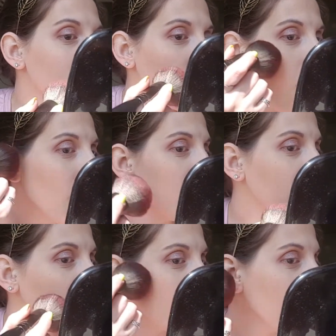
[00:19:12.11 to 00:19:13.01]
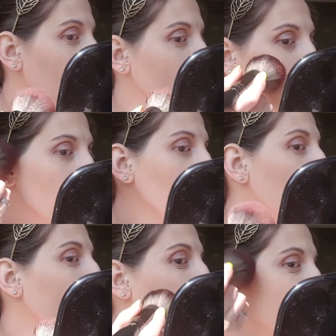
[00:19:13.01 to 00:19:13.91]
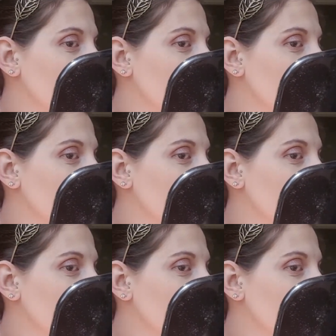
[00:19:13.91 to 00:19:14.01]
So I'm just gonna like graze